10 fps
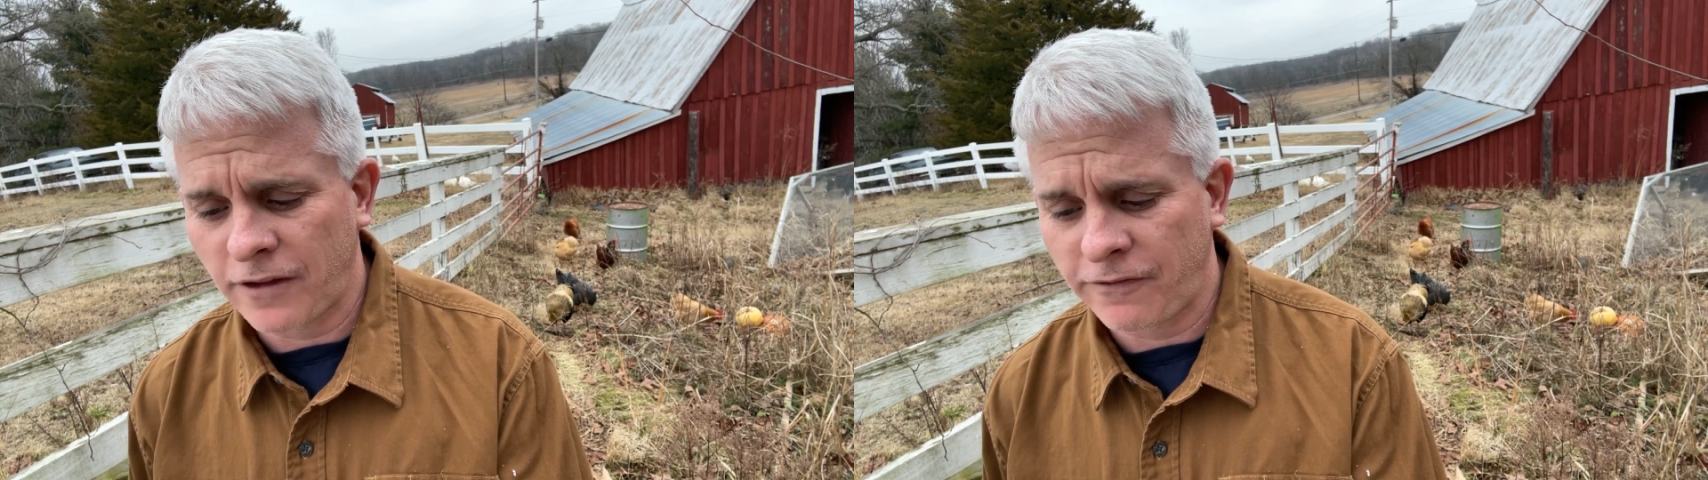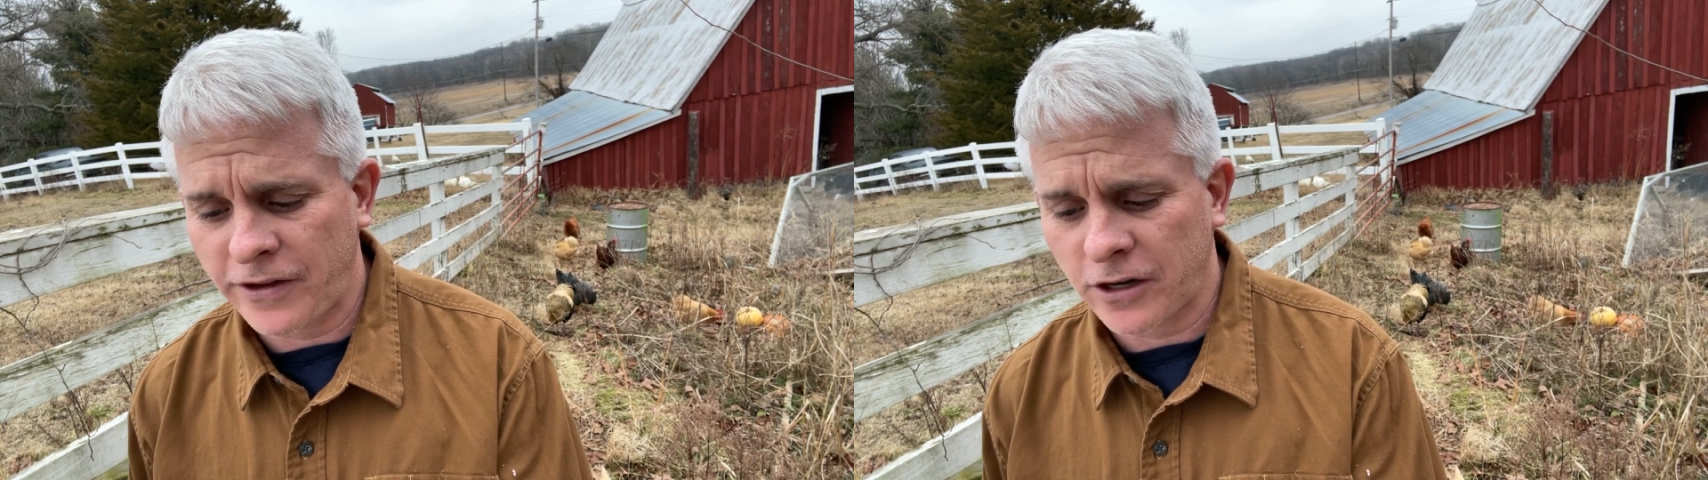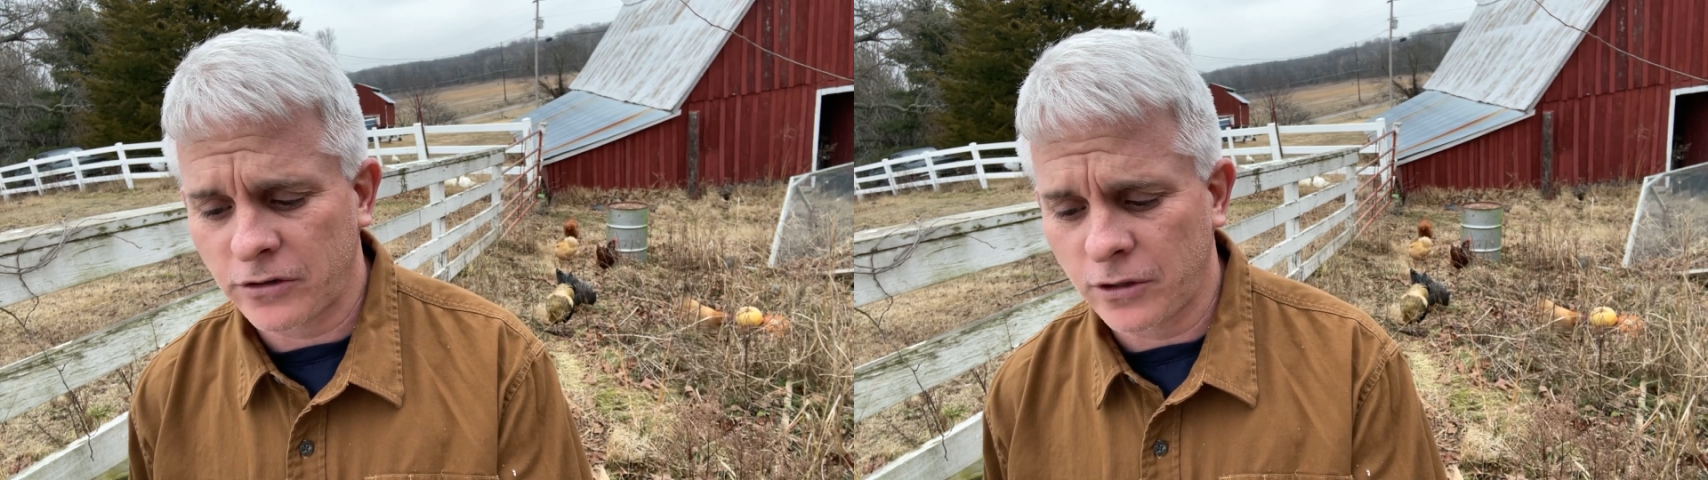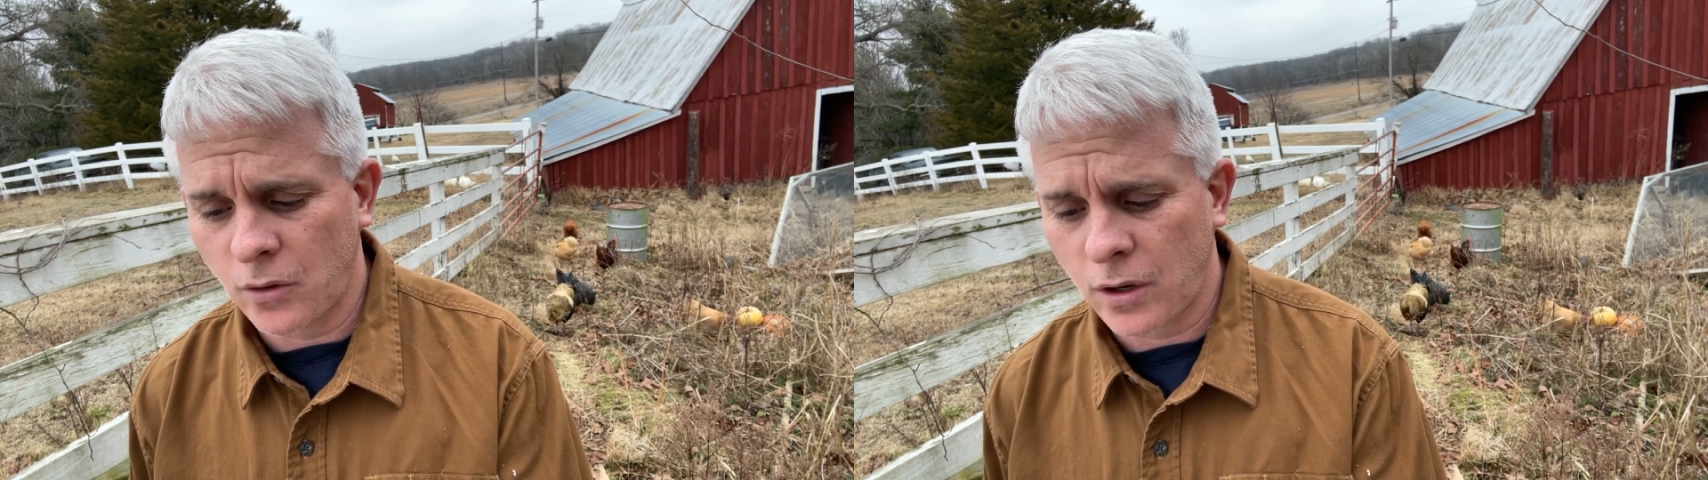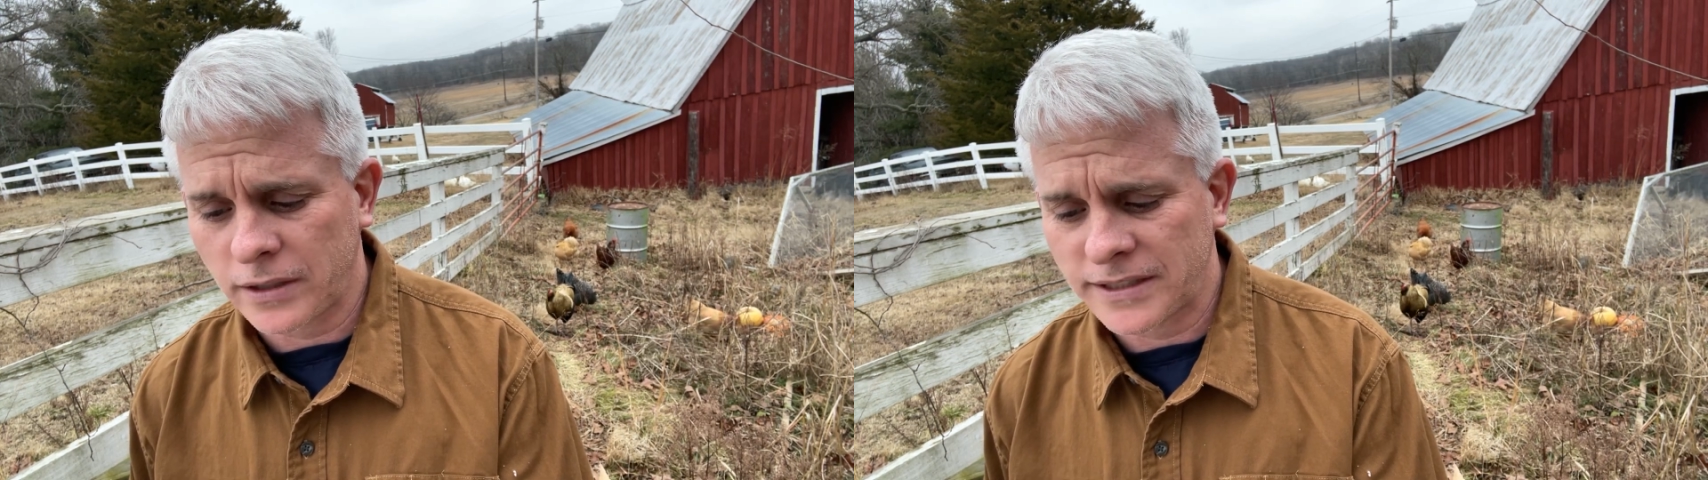feared the
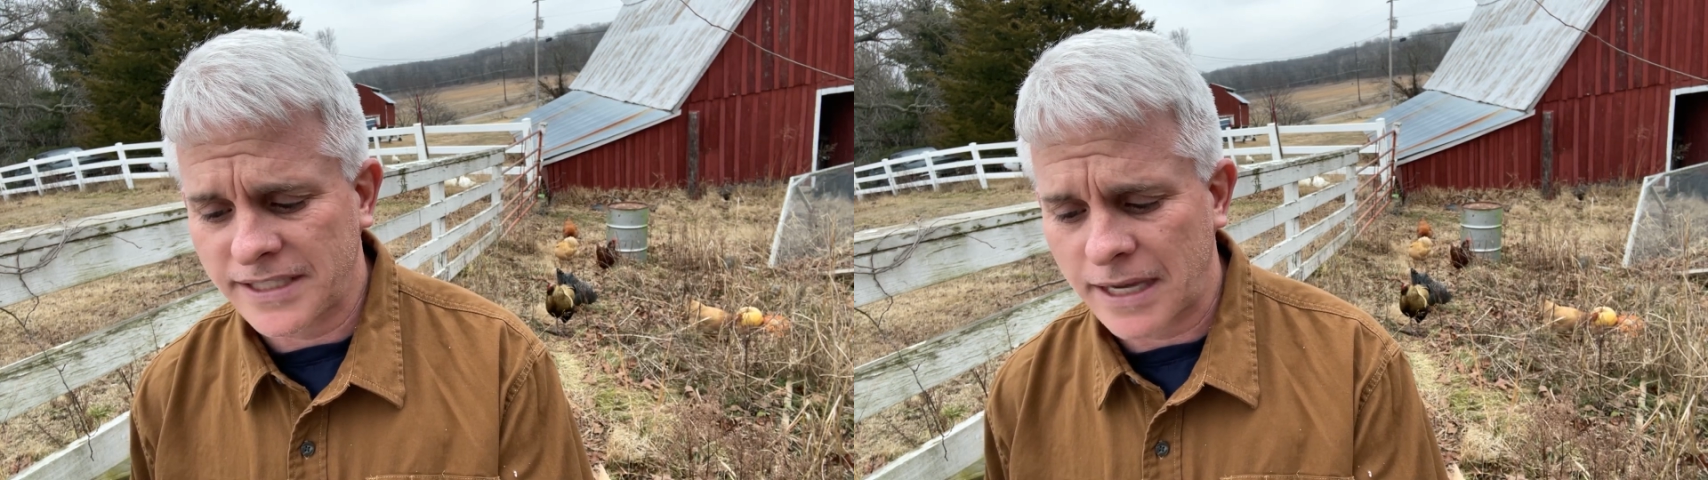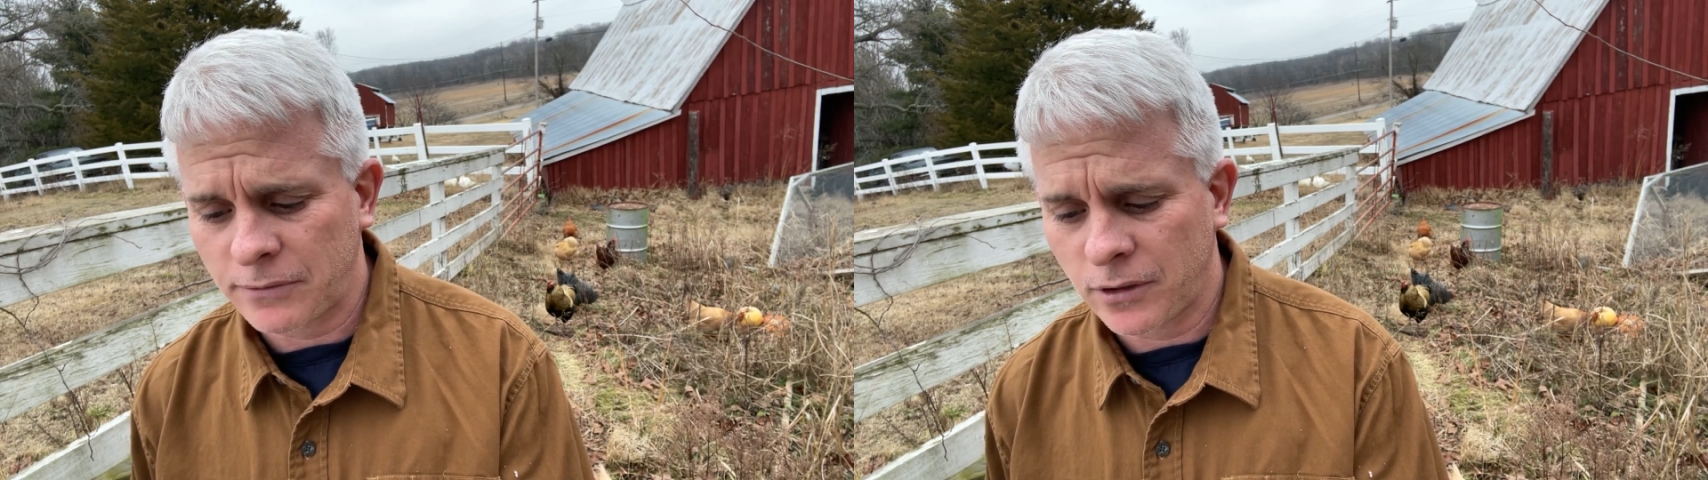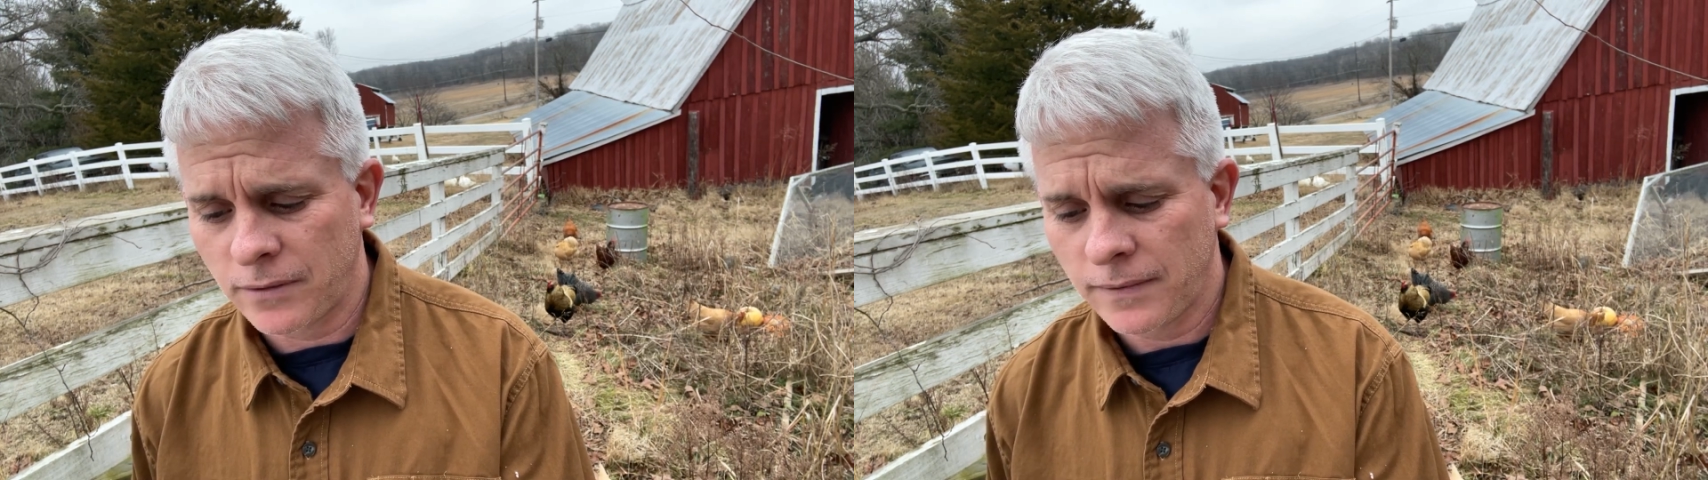Lord and Samuel.